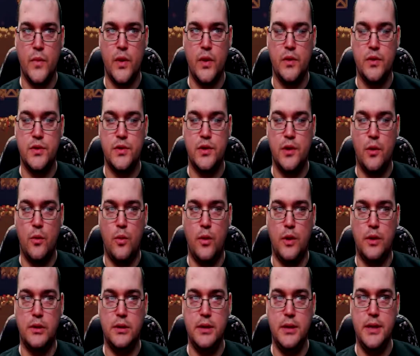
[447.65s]
So we're
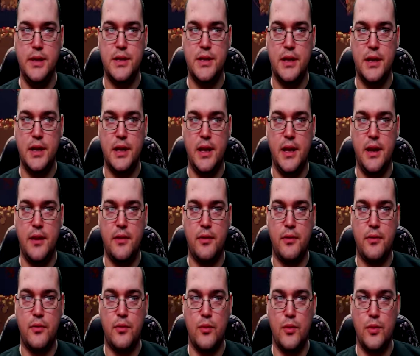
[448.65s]
at least going to get
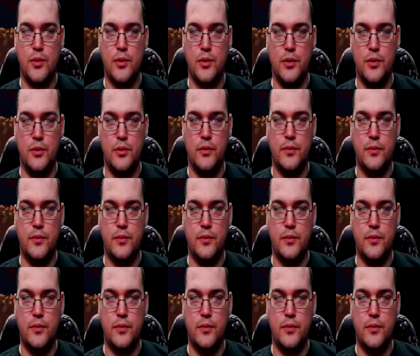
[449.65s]
through.